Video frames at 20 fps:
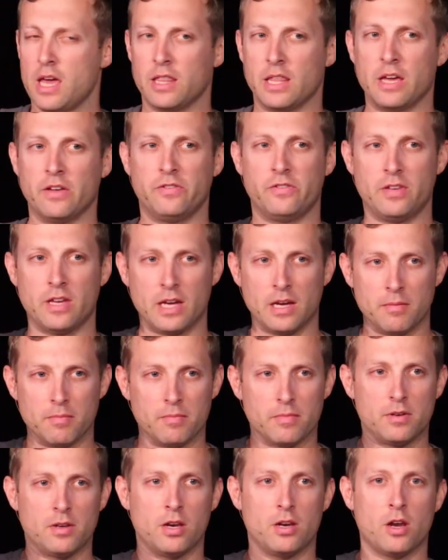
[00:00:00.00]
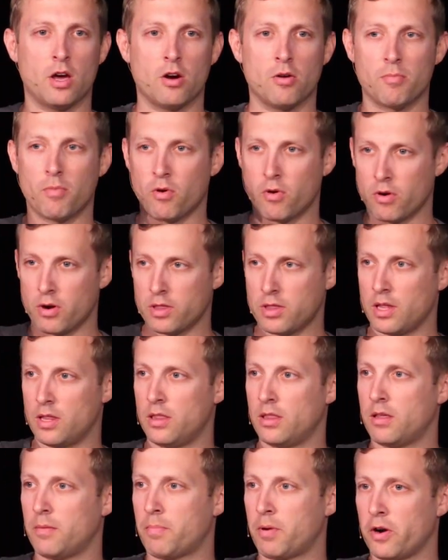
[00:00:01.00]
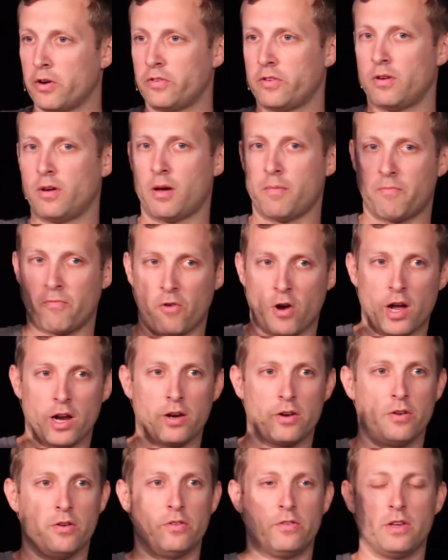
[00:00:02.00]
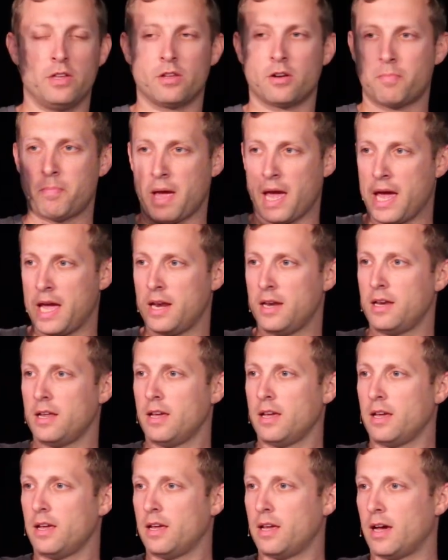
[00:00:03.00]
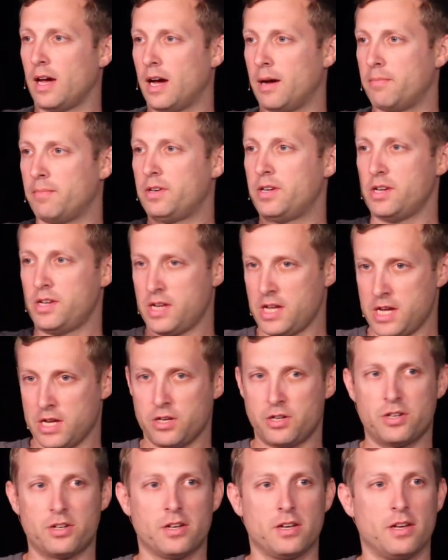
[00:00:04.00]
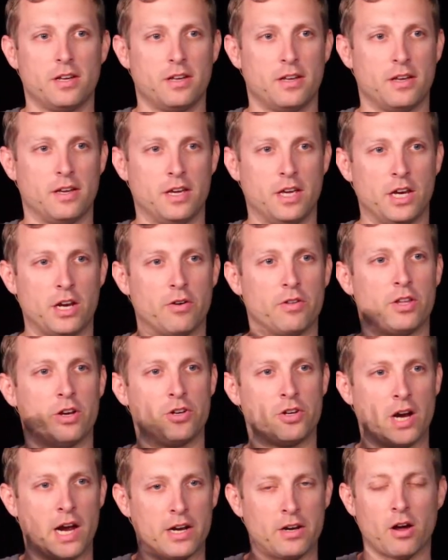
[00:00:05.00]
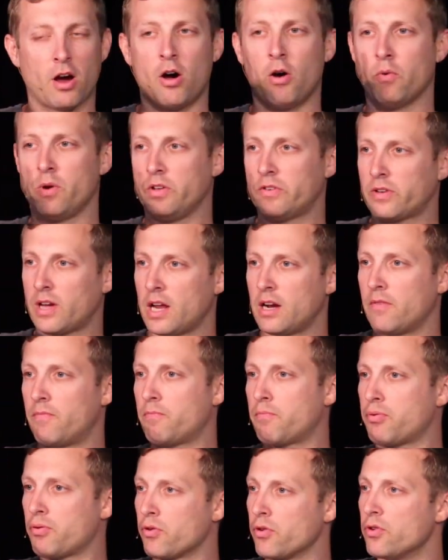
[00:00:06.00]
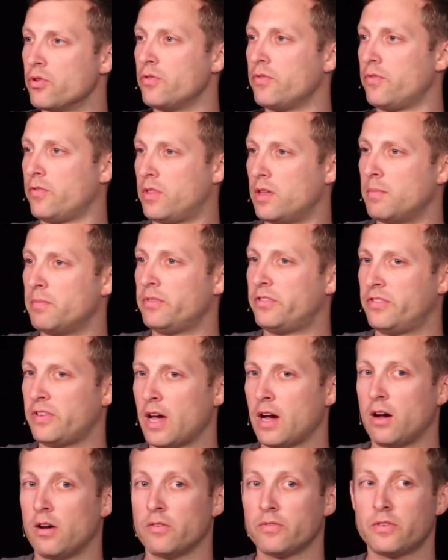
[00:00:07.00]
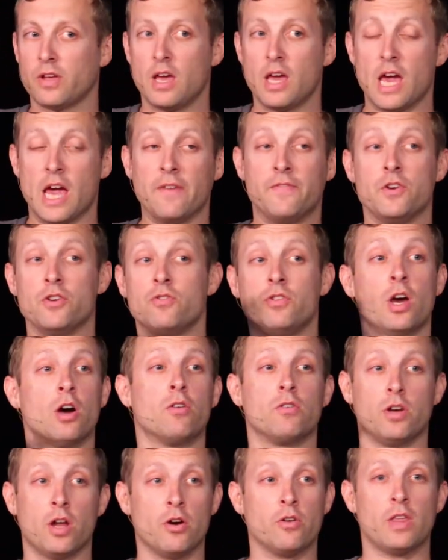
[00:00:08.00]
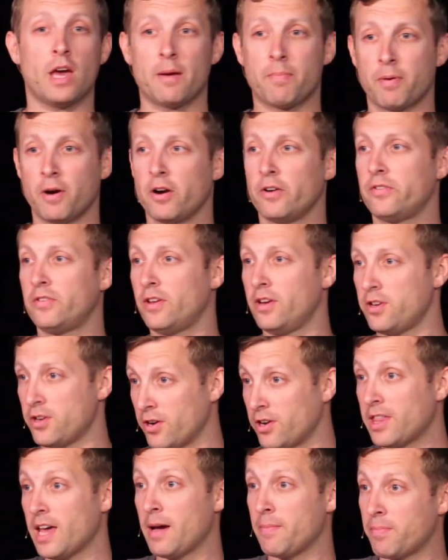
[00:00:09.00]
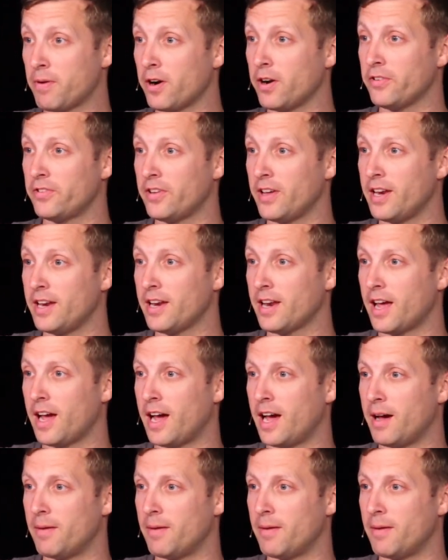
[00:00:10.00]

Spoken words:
They seem to know more than the person up front who's either paid to teach. You know, they're trying to always kind of prove themselves. If you don't know that person, you're that person.